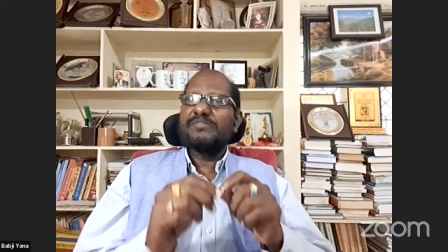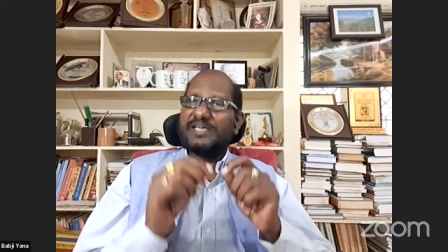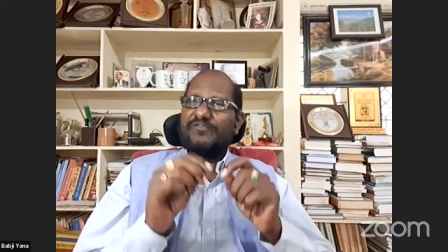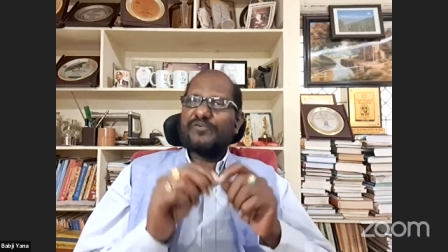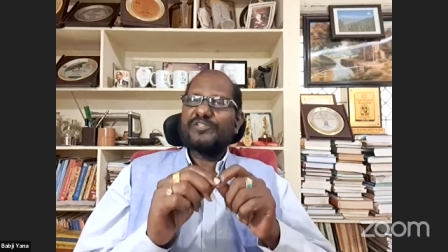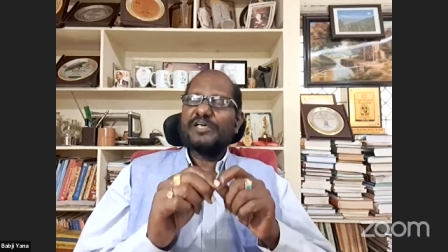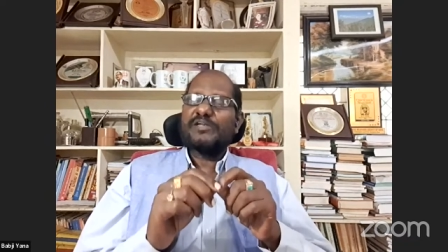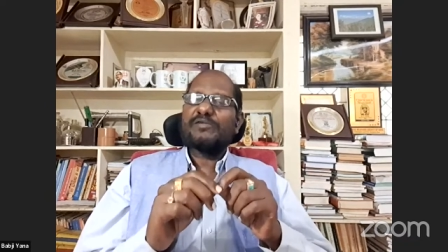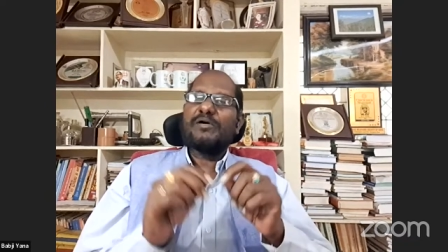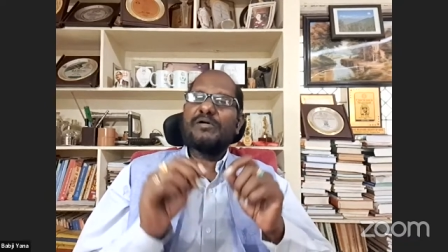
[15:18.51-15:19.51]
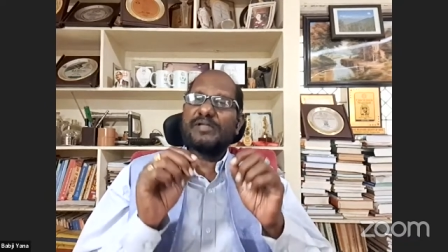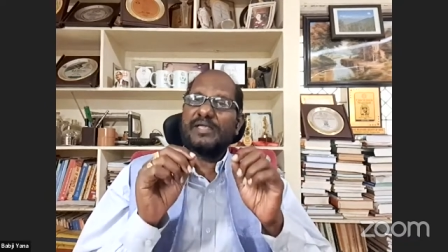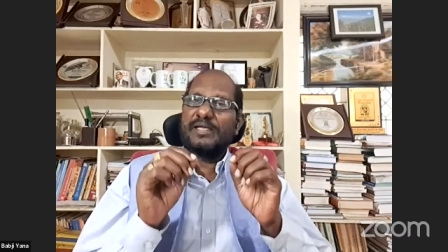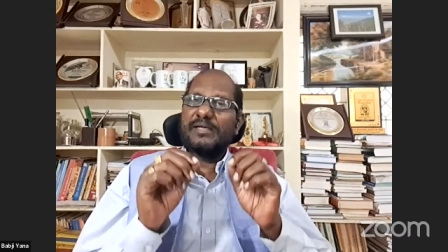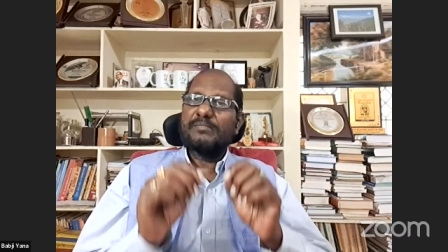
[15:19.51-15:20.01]
Therefore, they are called
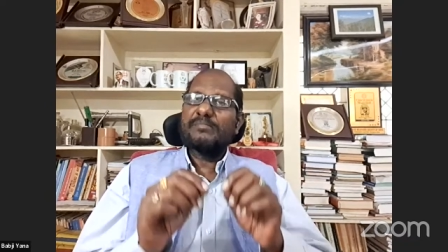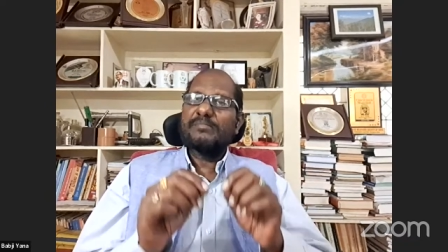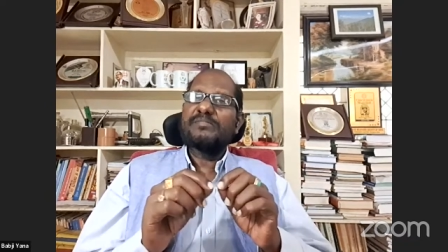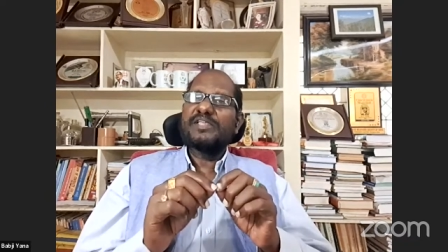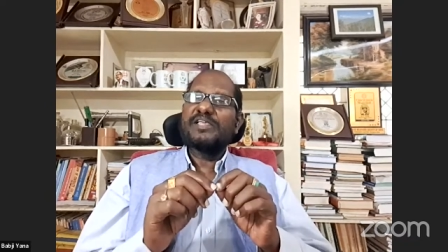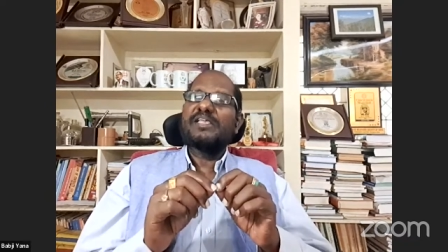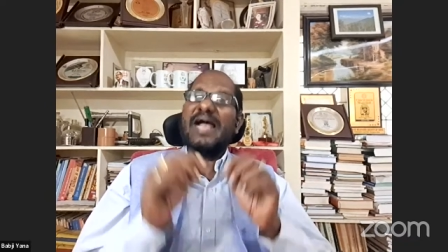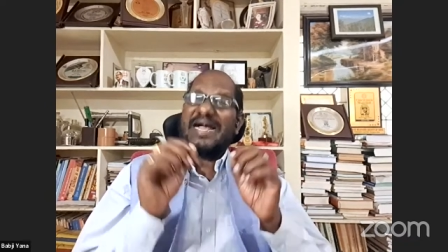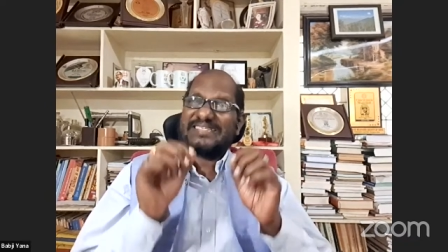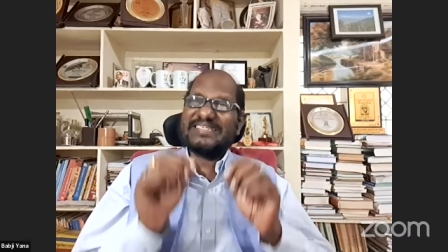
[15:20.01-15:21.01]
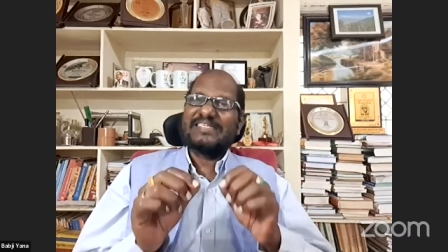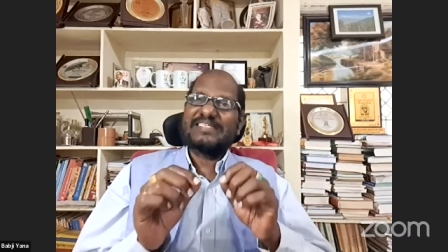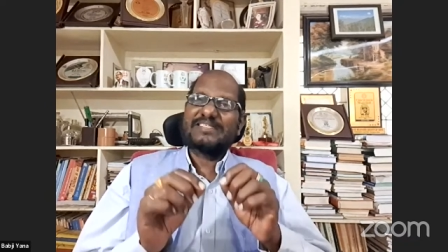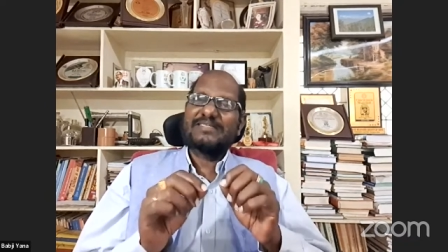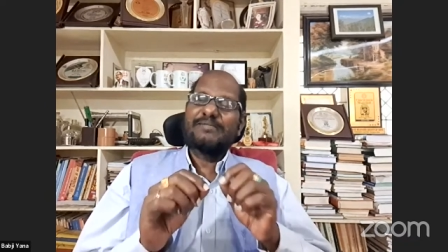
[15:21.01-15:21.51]
the
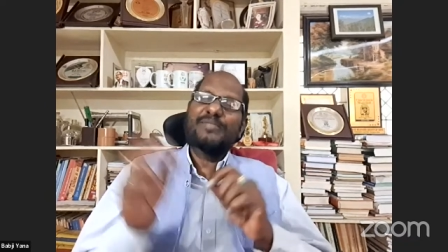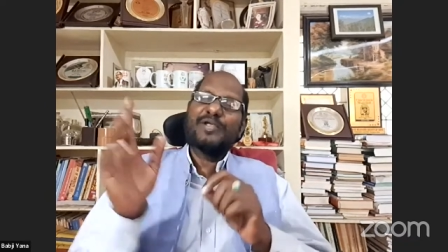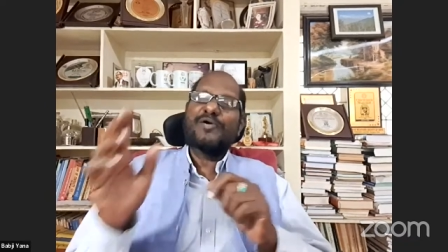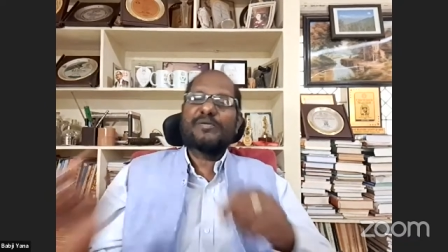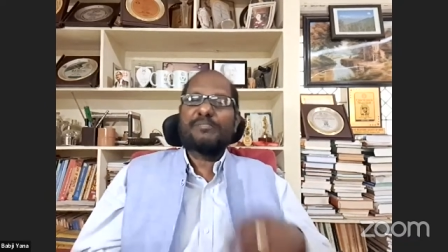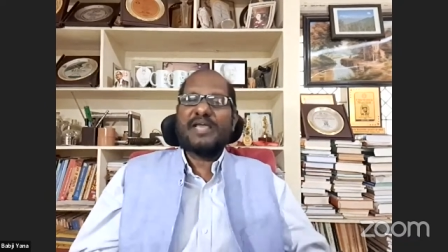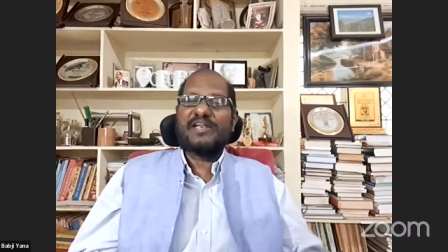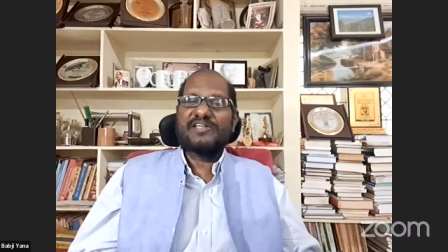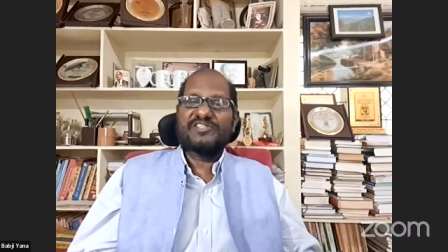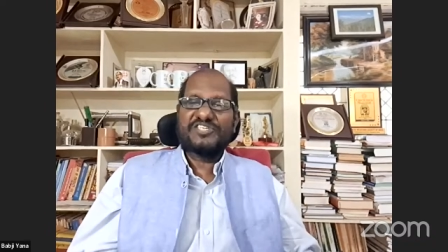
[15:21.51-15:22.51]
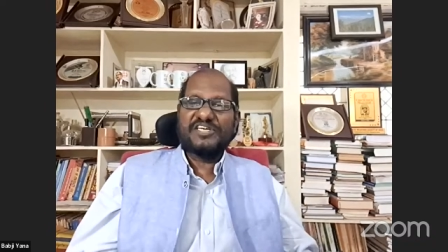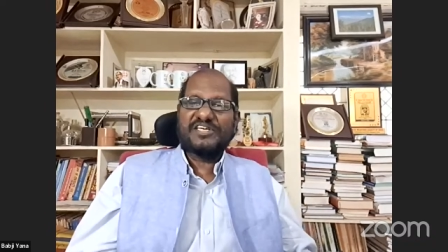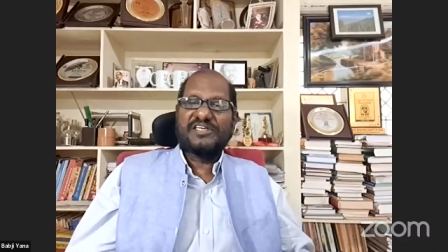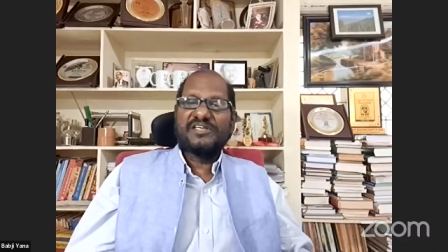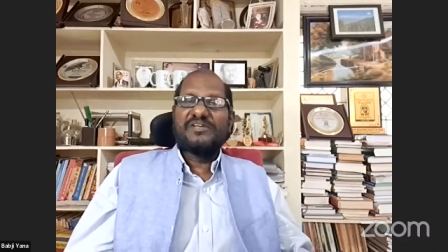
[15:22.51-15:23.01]
assets beyond the balance
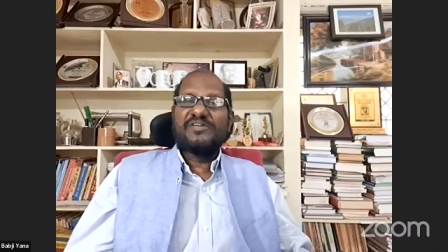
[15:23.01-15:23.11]
sheet